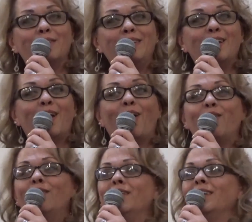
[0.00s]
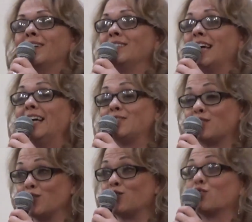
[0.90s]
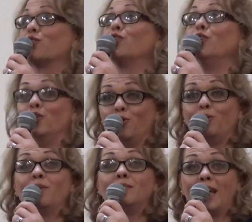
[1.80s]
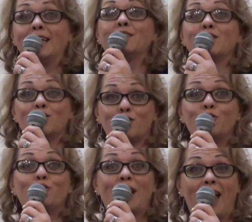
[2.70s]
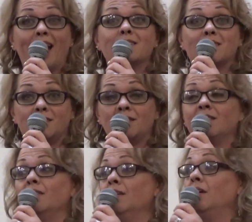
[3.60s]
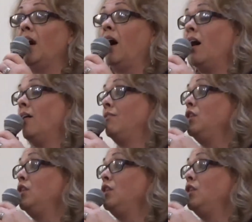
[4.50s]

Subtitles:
you know? Because that's the true test. You